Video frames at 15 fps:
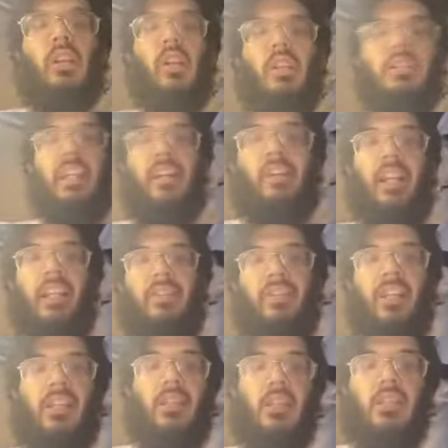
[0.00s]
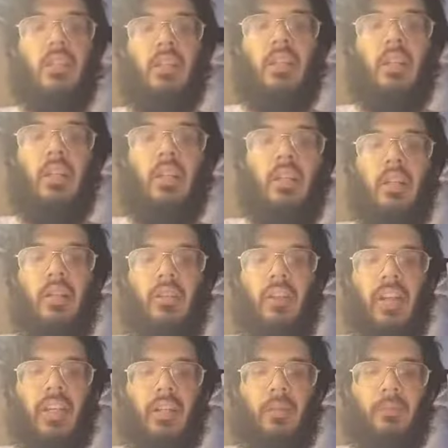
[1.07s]
content like this.
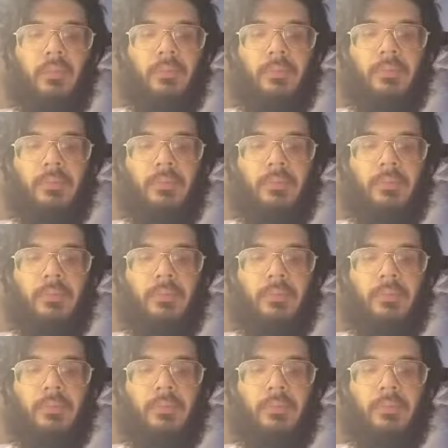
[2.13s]
Thank you.